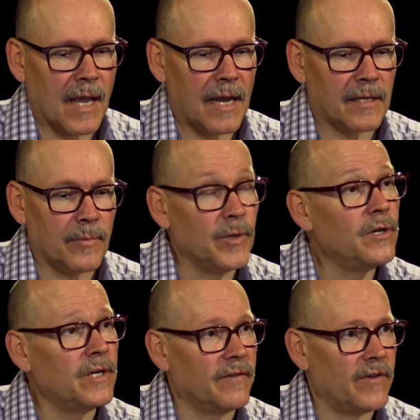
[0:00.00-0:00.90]
a
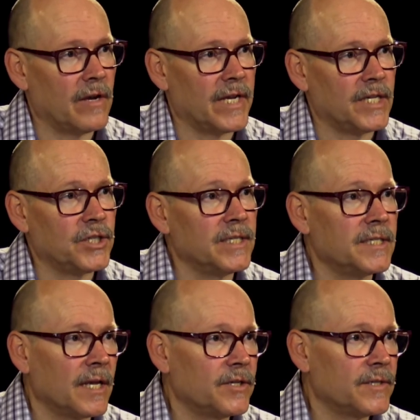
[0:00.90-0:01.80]
community foundation
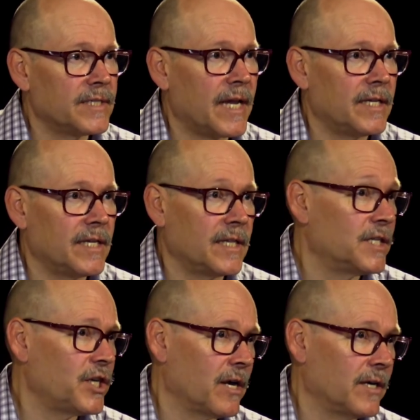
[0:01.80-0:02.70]
is understanding
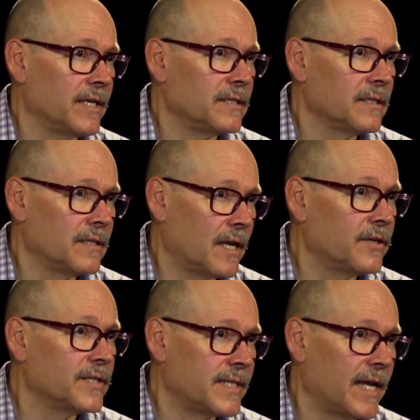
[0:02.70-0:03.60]
the charities,
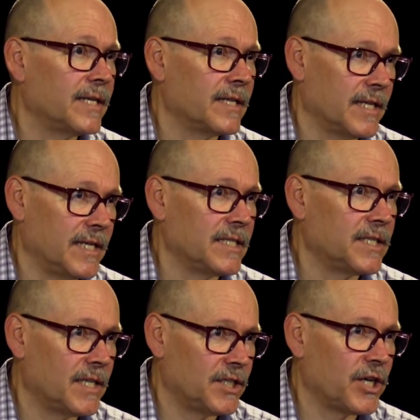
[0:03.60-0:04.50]
understanding the
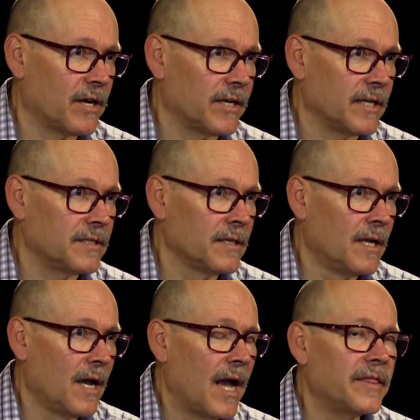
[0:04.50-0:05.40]
needs of the charities.
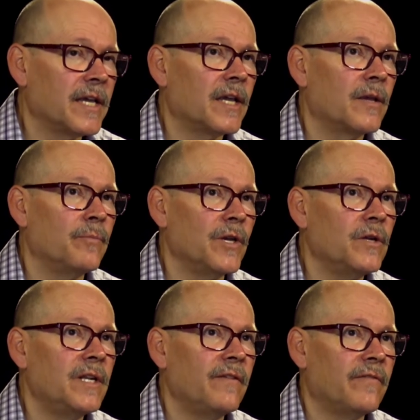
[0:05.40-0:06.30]
I think community